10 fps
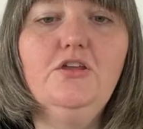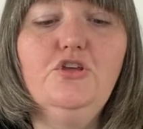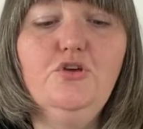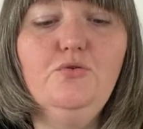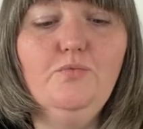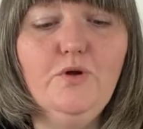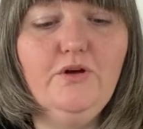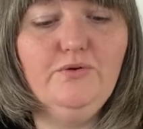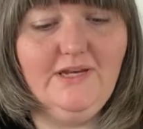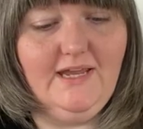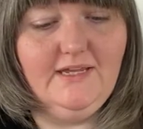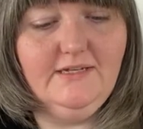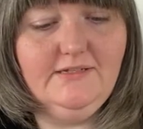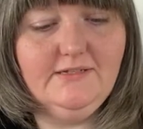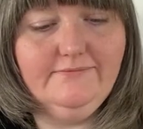You will
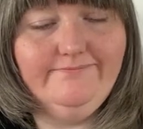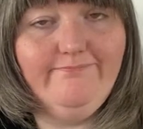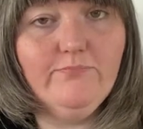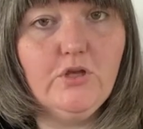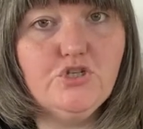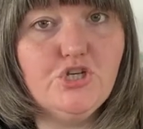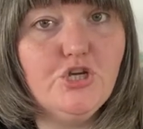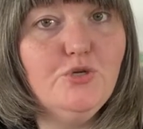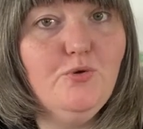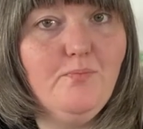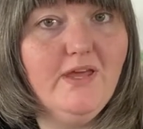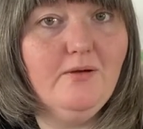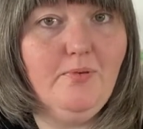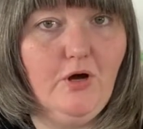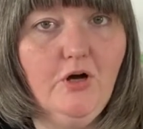need 2
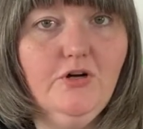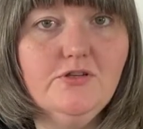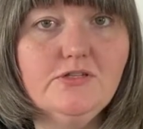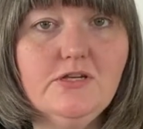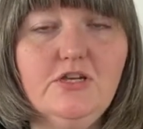big pots.